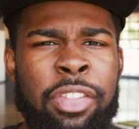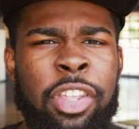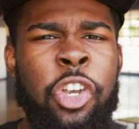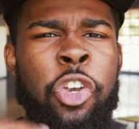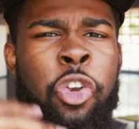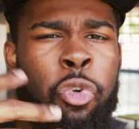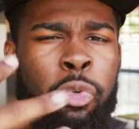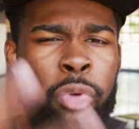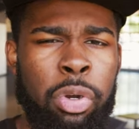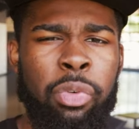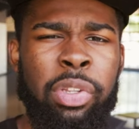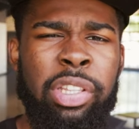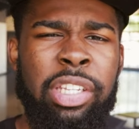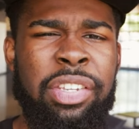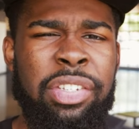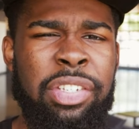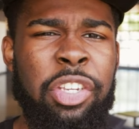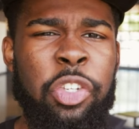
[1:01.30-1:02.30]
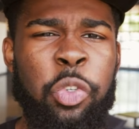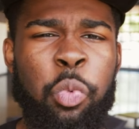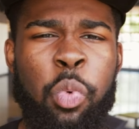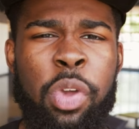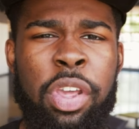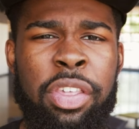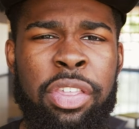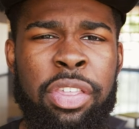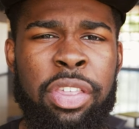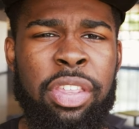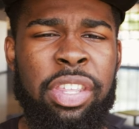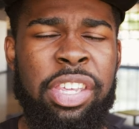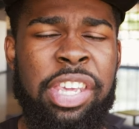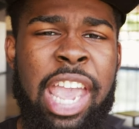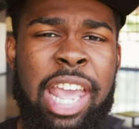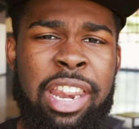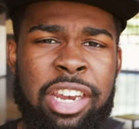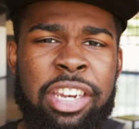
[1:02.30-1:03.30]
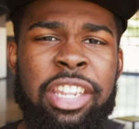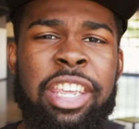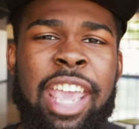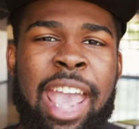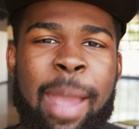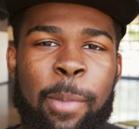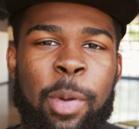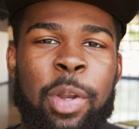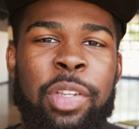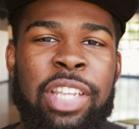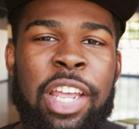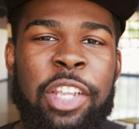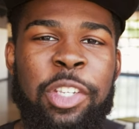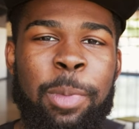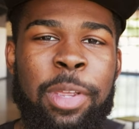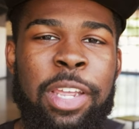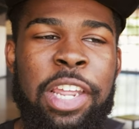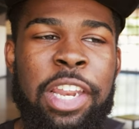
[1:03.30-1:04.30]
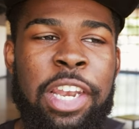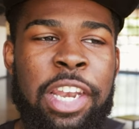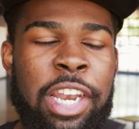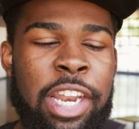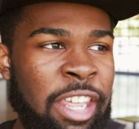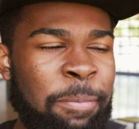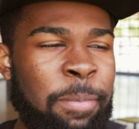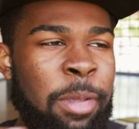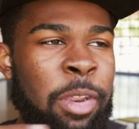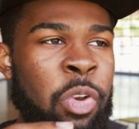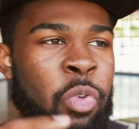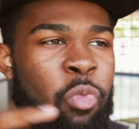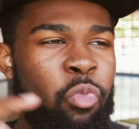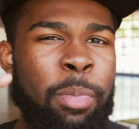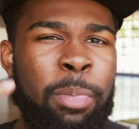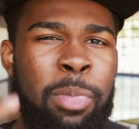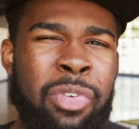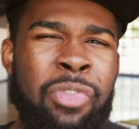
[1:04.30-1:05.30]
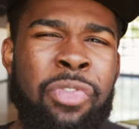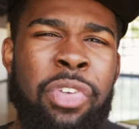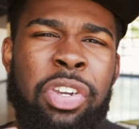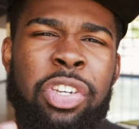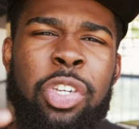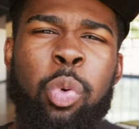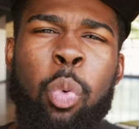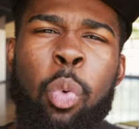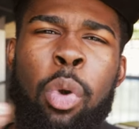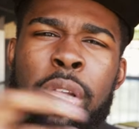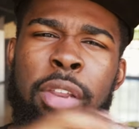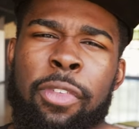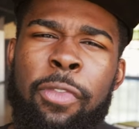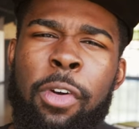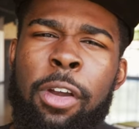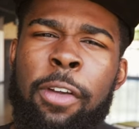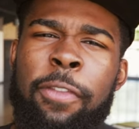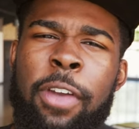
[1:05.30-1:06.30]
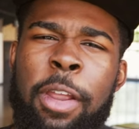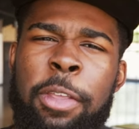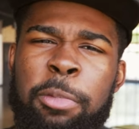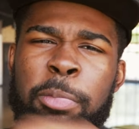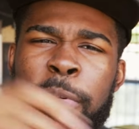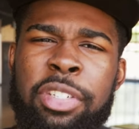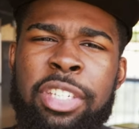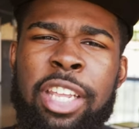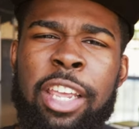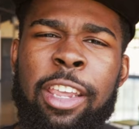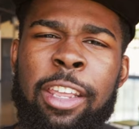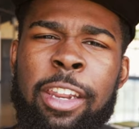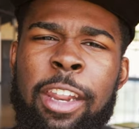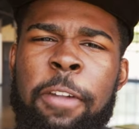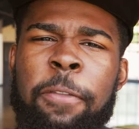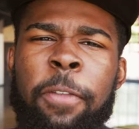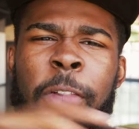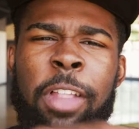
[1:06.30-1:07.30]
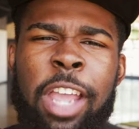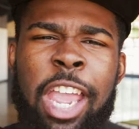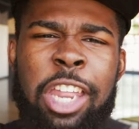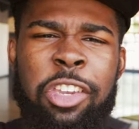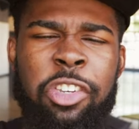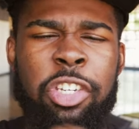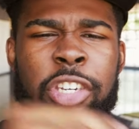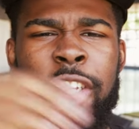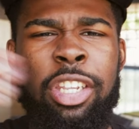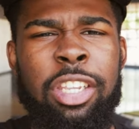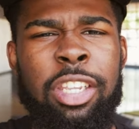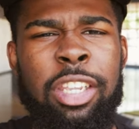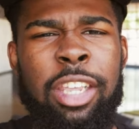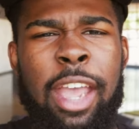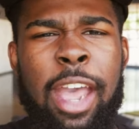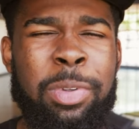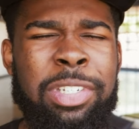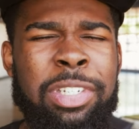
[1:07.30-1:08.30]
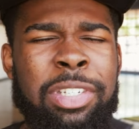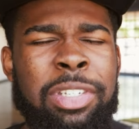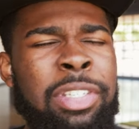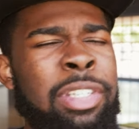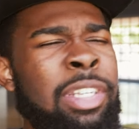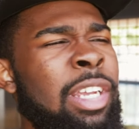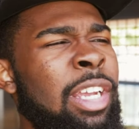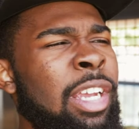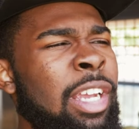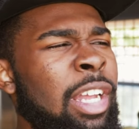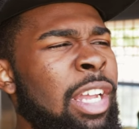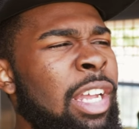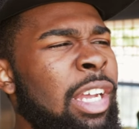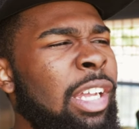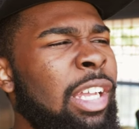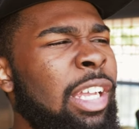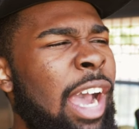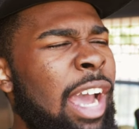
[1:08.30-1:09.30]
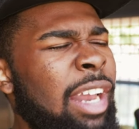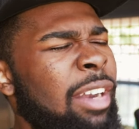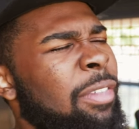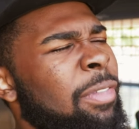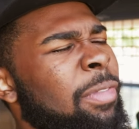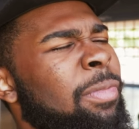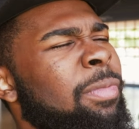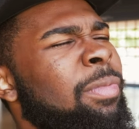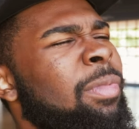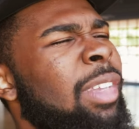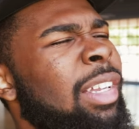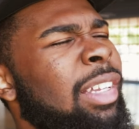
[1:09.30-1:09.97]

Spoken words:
of the newer releases with Canon cameras has been, they've been removing 24 frames per second in full HD, which is kind of,